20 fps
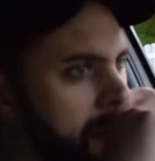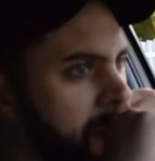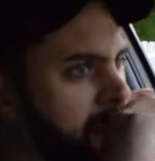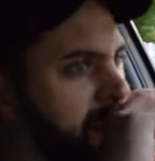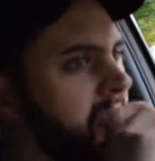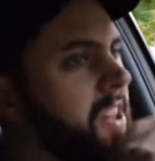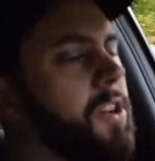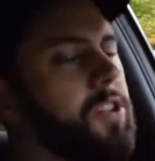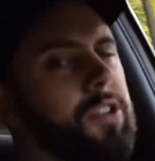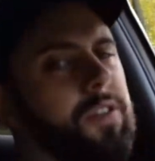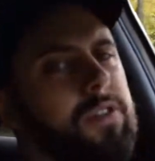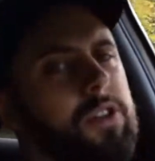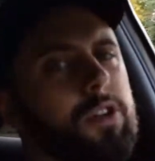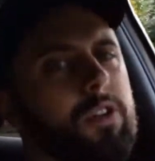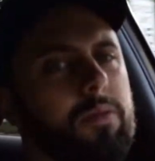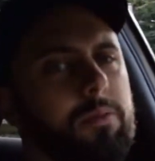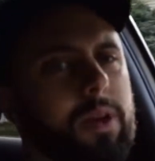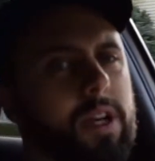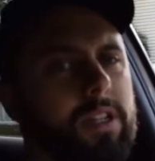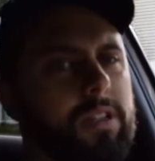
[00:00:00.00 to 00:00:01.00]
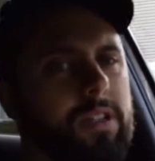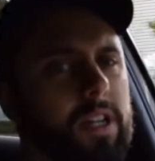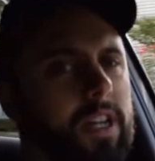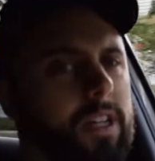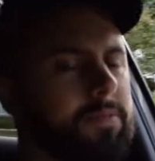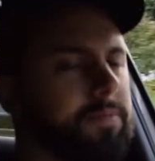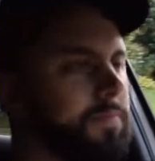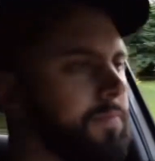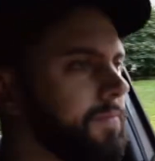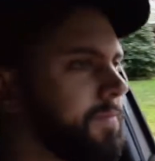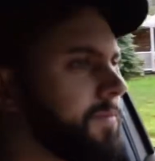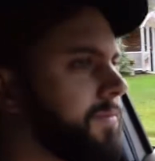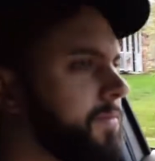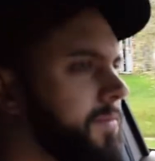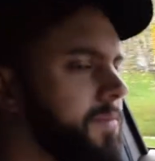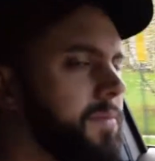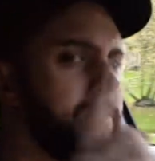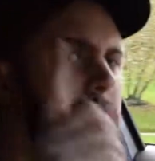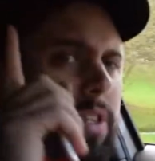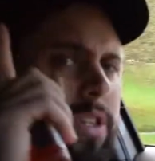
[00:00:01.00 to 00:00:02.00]
For those of you who have missed it,
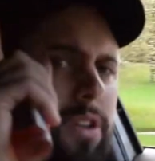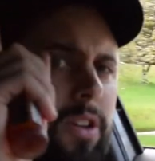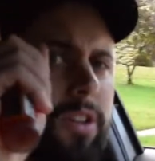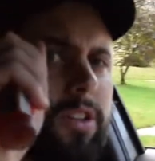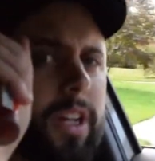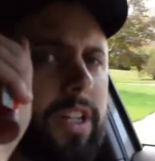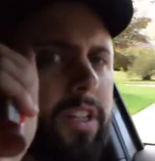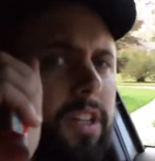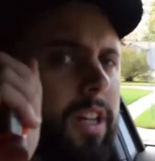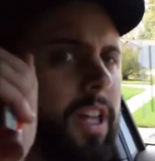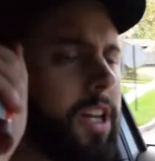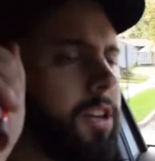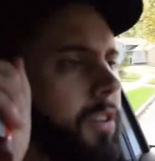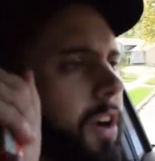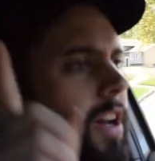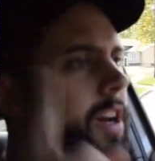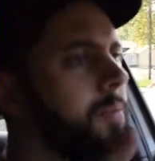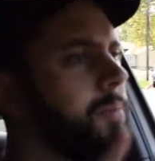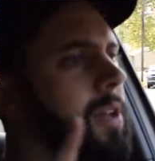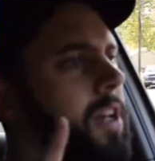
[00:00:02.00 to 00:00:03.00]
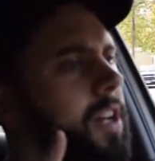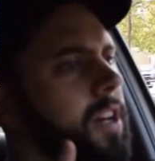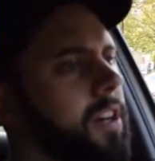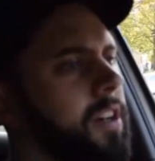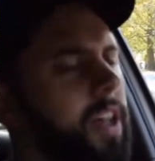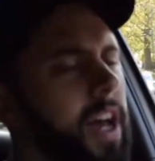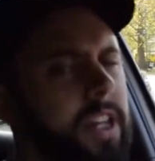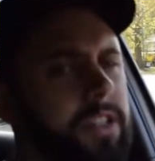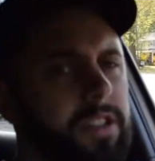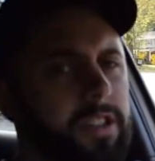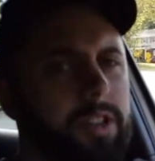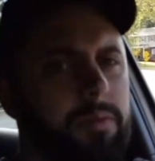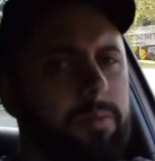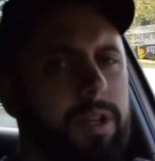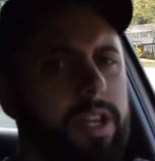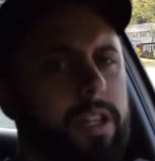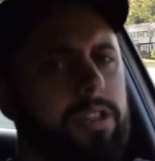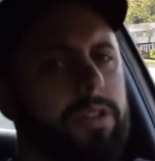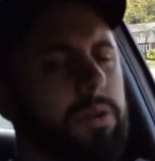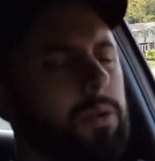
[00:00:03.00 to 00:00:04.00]
you can click the link right up here. That's going to
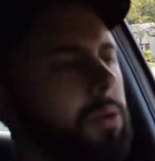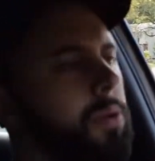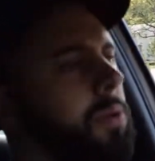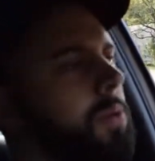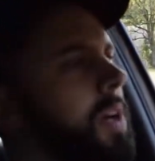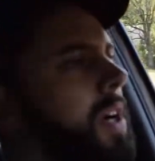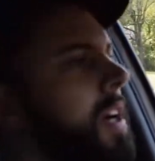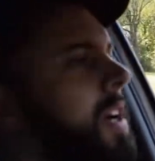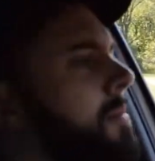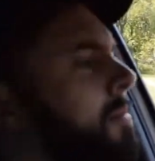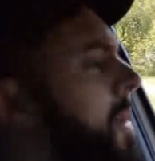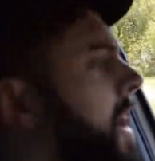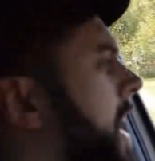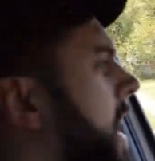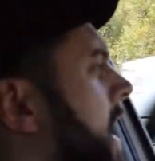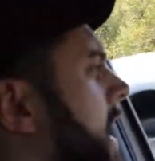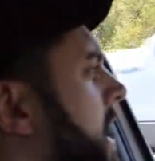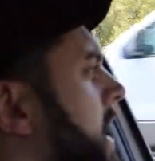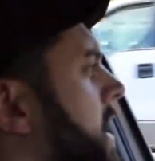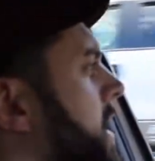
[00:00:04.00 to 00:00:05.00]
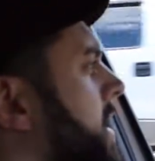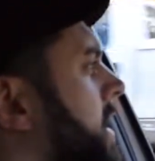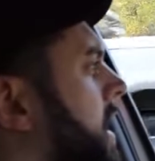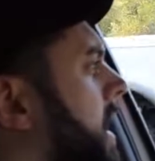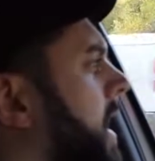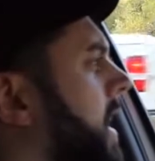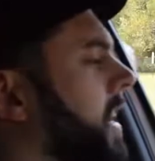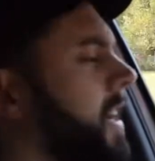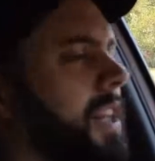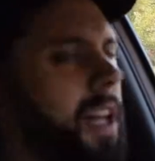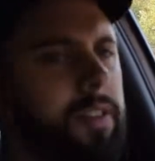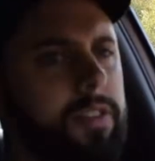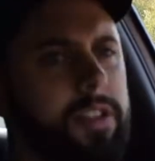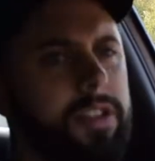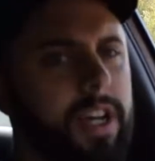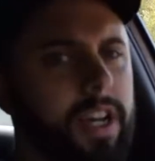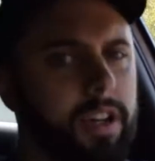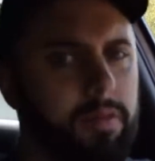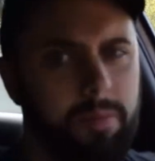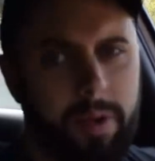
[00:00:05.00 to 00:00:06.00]
be to my
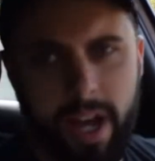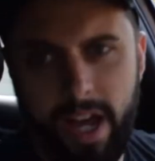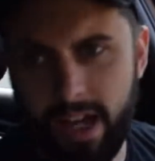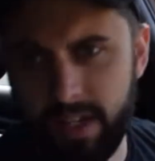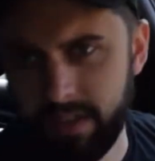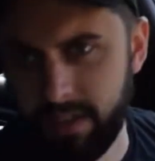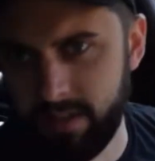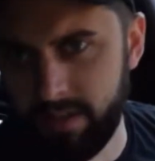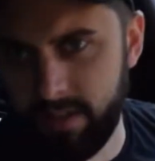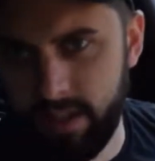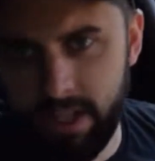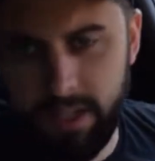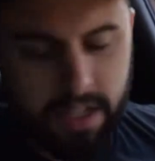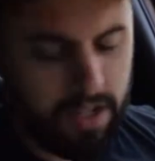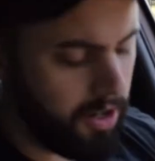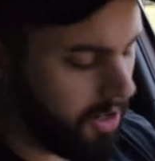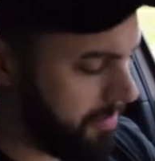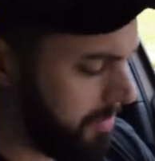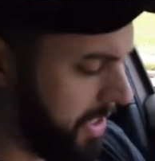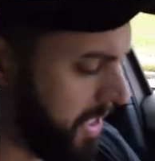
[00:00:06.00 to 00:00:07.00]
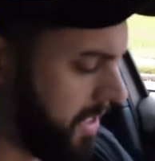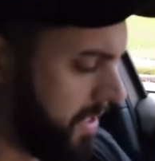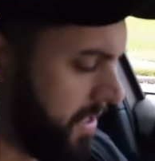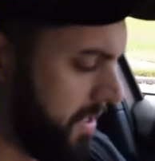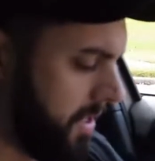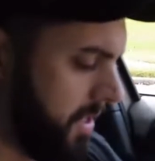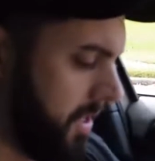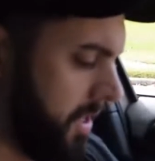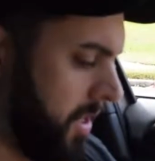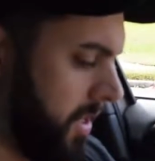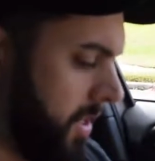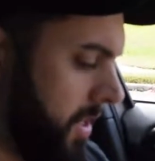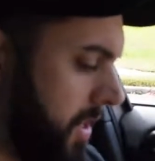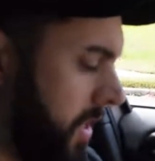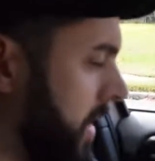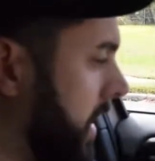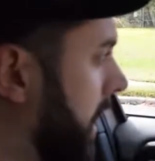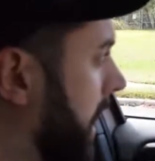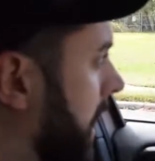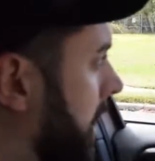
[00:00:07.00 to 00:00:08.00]
11-second pass that the R made.
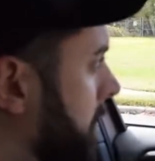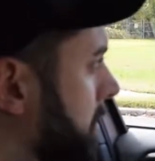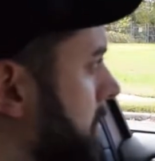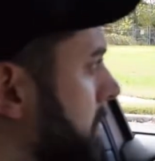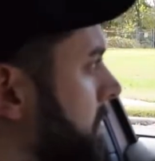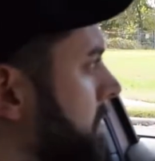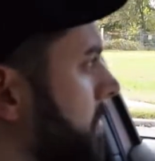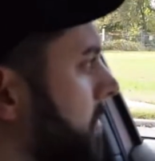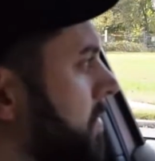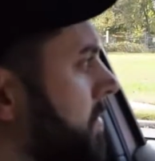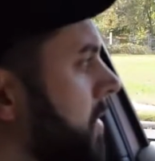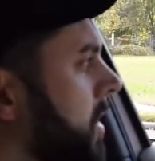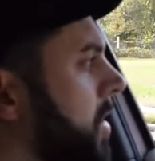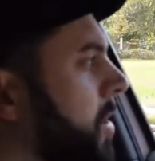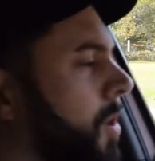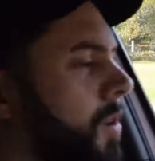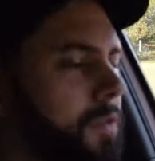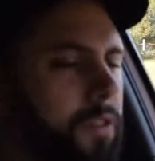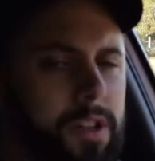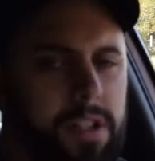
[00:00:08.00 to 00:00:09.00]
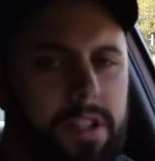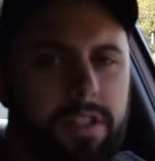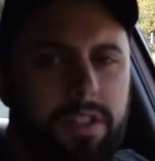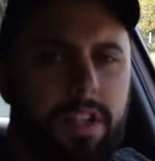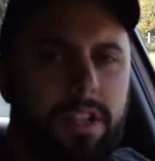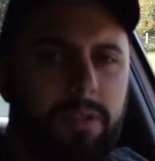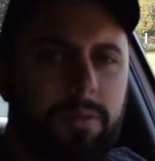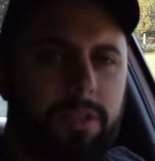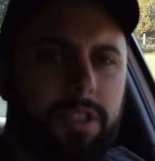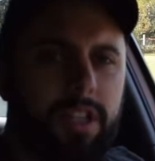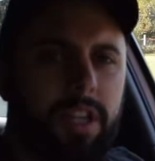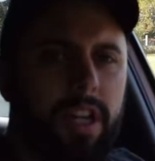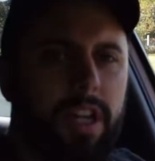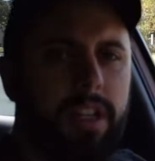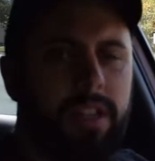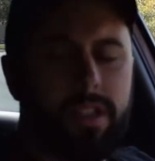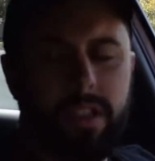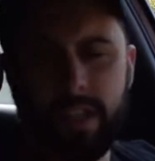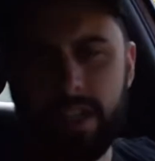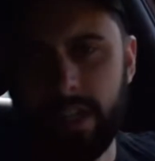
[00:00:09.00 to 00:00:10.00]
The goal for the season was to get
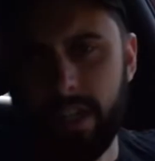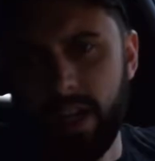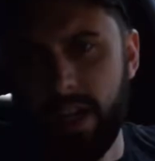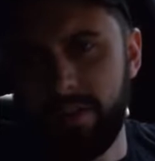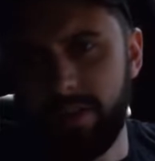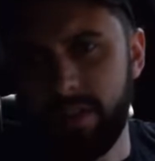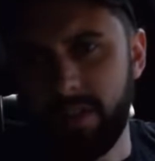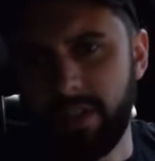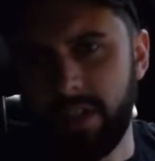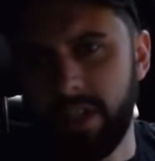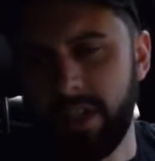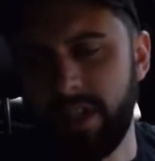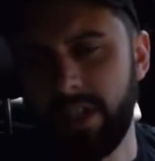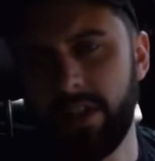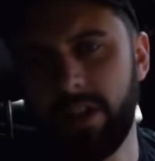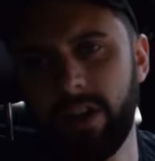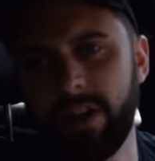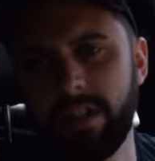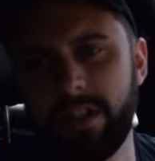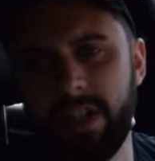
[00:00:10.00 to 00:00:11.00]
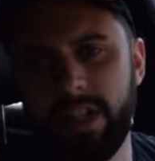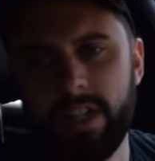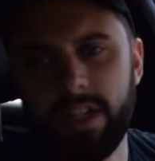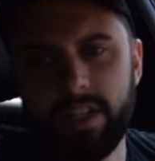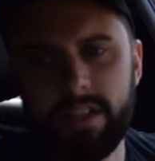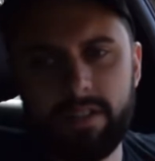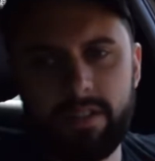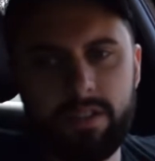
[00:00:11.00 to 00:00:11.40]
into the 11s, and the R did it.